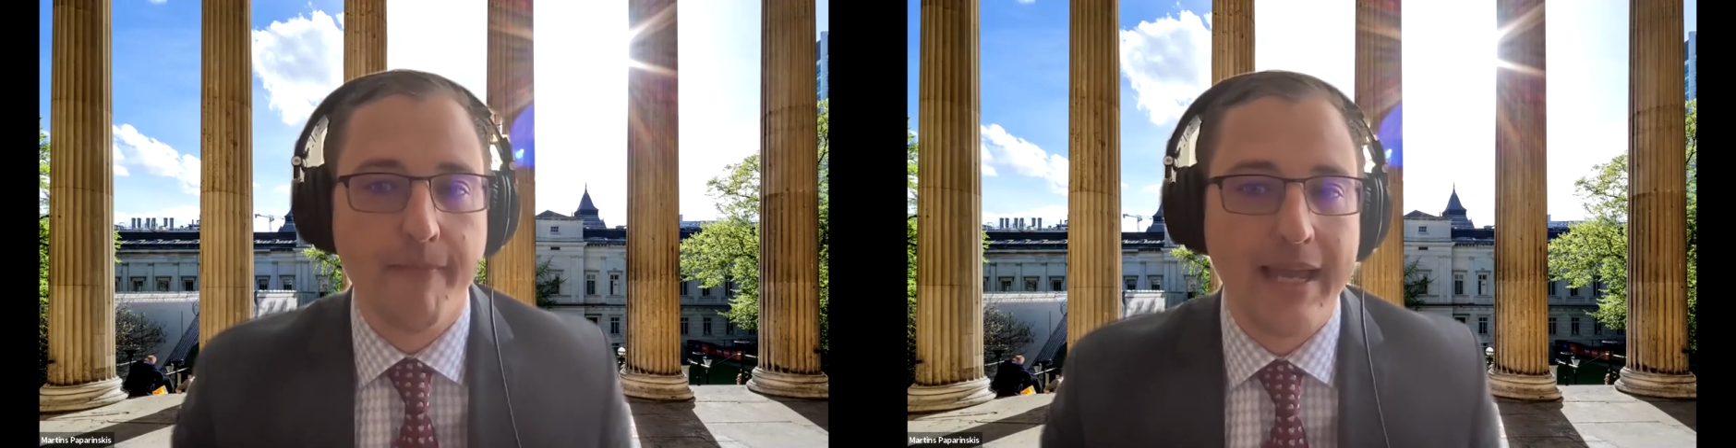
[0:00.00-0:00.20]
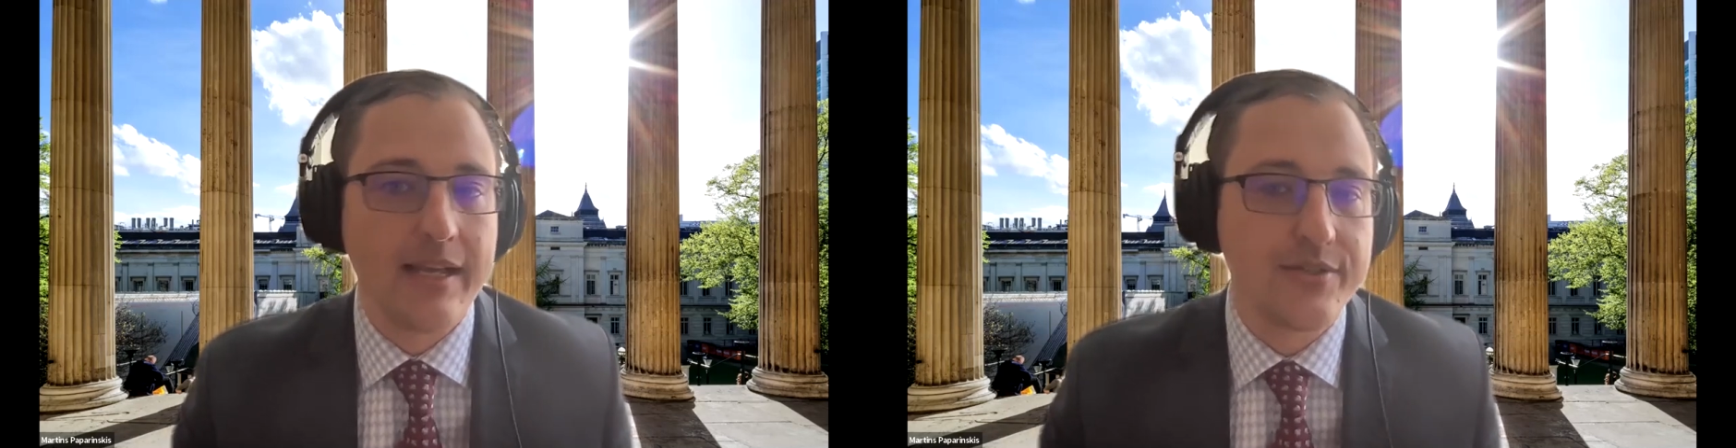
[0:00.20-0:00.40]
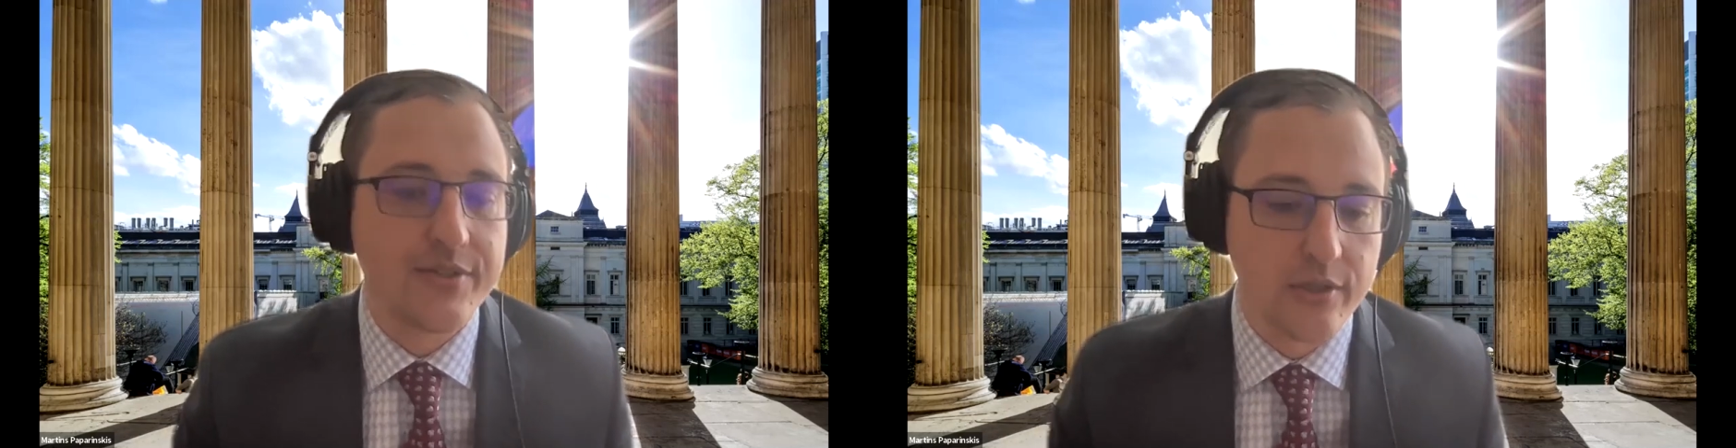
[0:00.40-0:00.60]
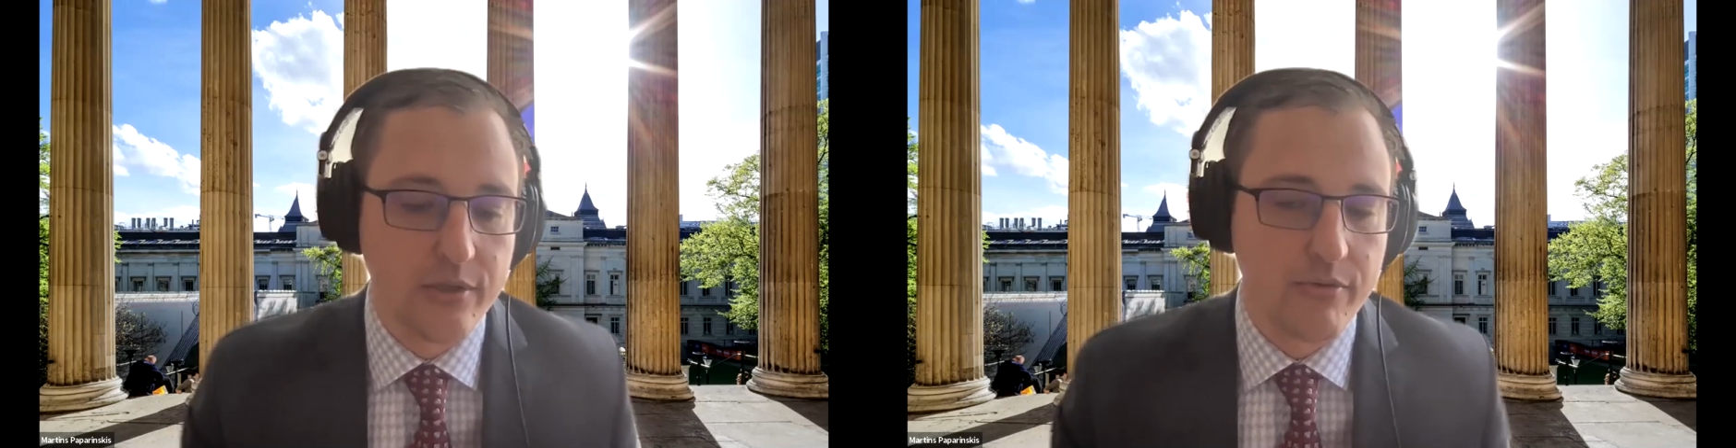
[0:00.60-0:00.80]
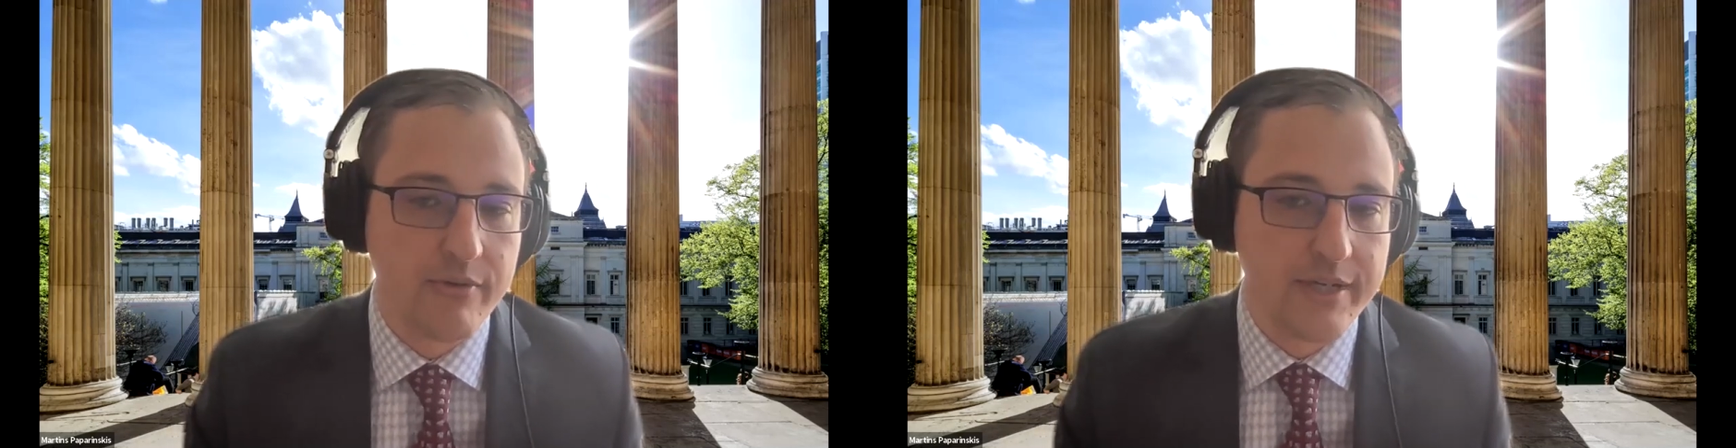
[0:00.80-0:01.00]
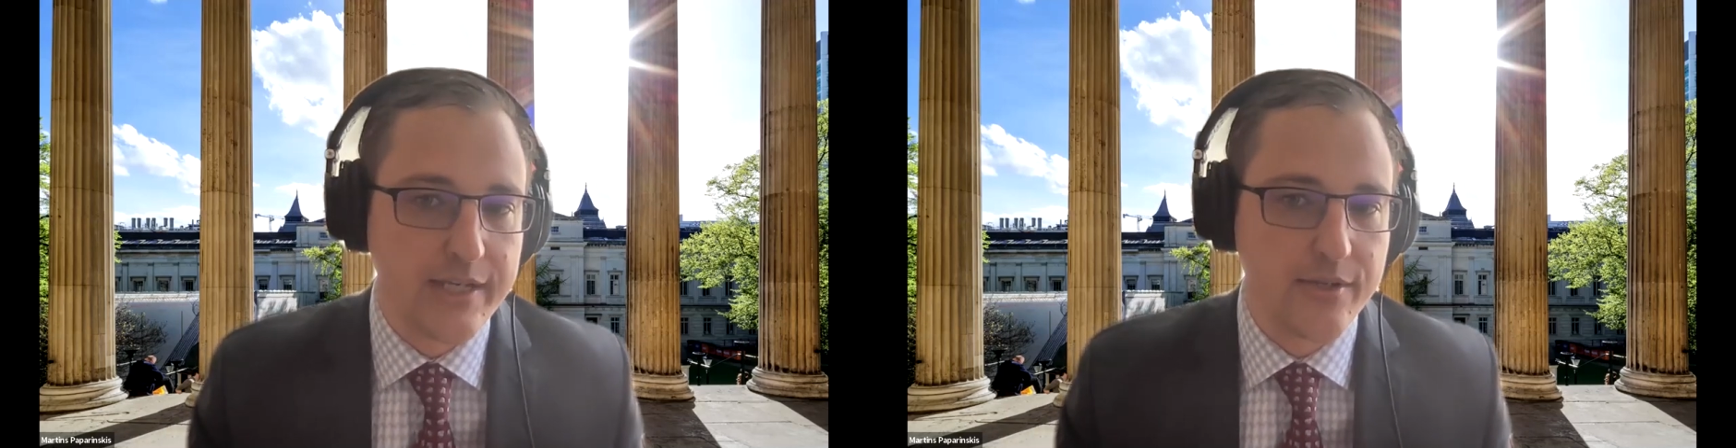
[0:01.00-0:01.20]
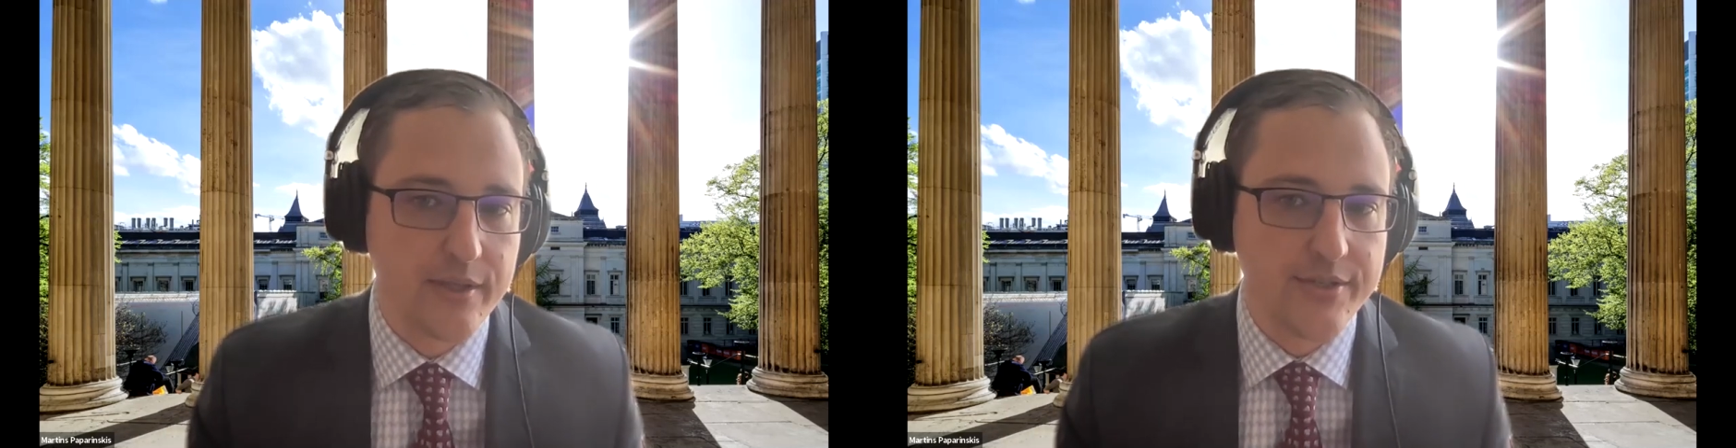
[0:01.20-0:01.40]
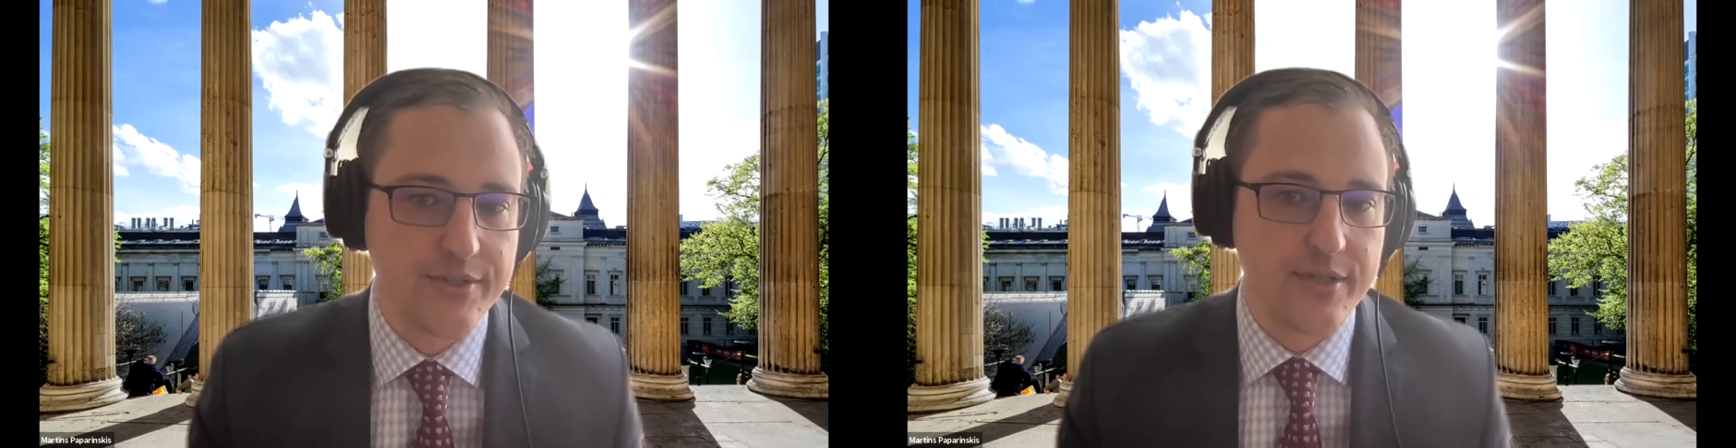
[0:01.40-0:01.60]
make us look
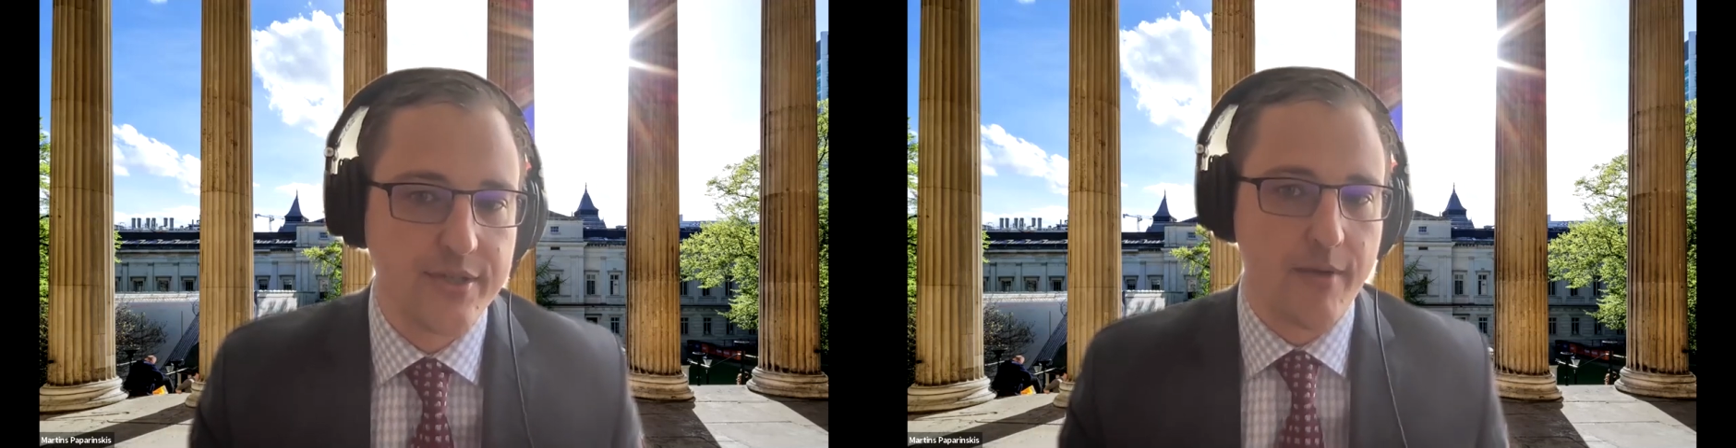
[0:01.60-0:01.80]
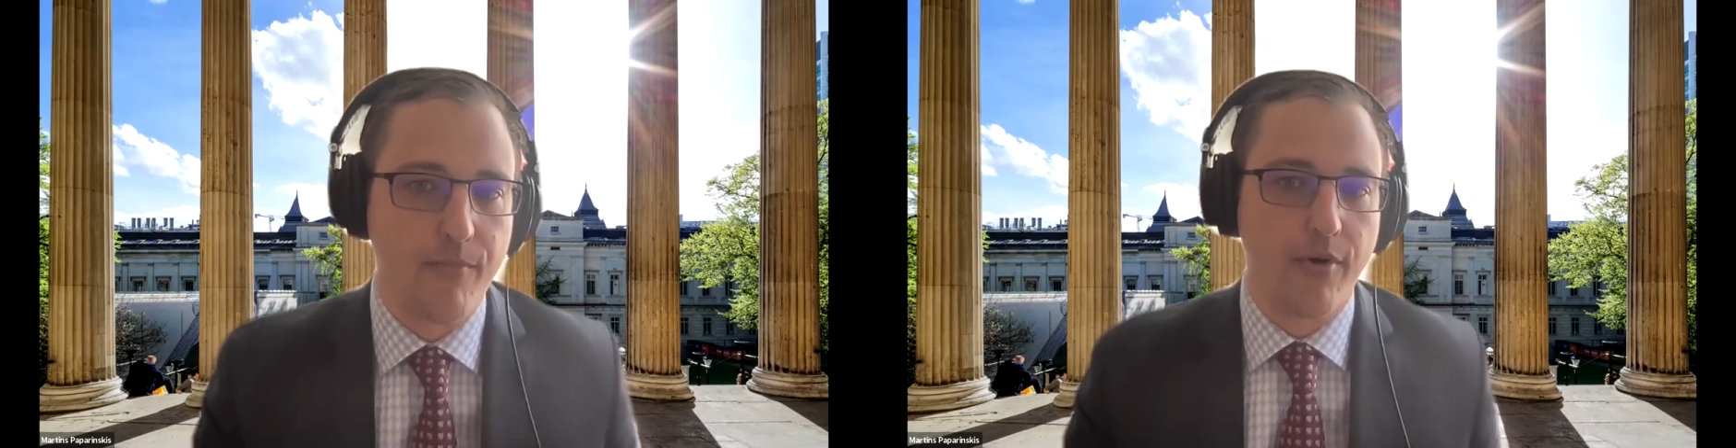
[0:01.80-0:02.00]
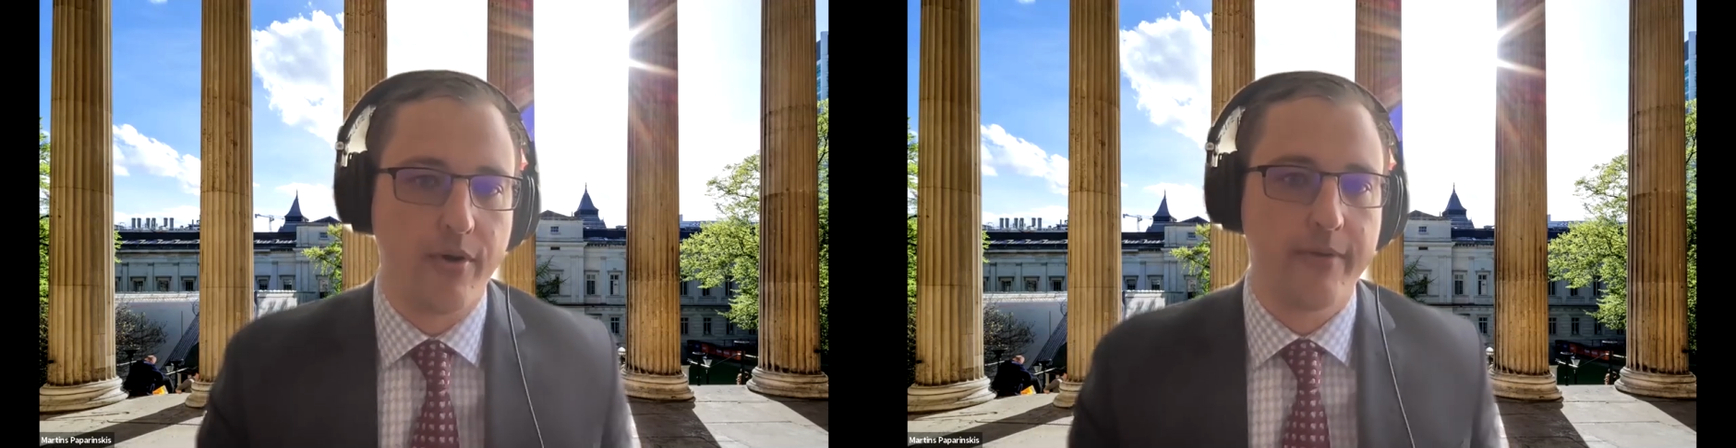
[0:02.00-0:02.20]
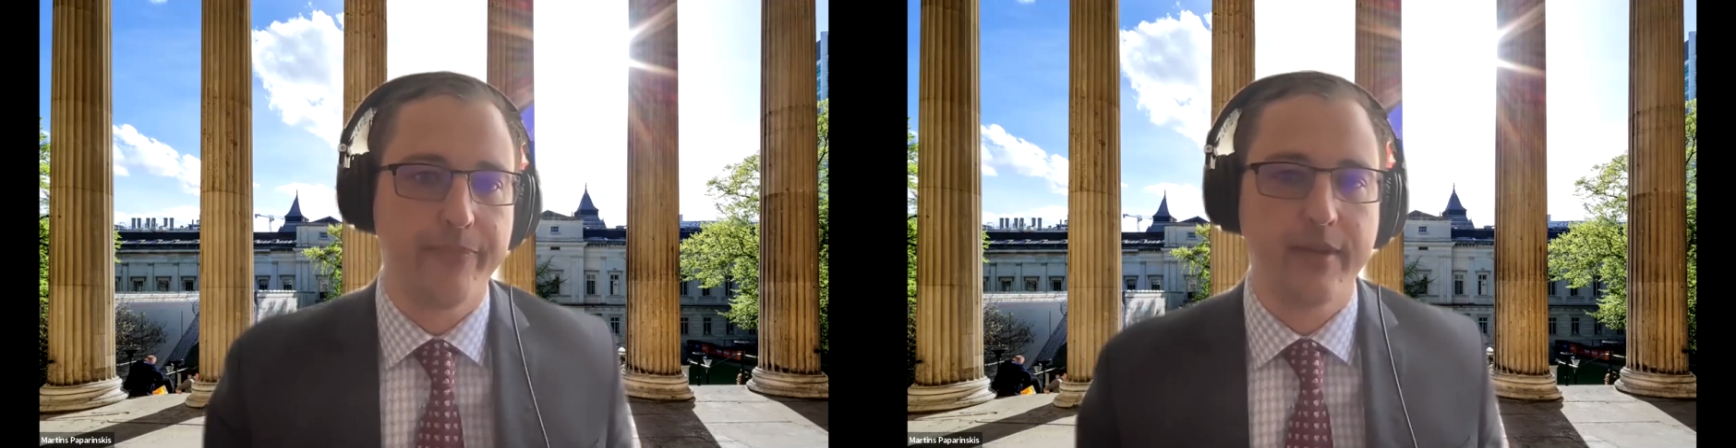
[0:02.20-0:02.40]
ridiculous more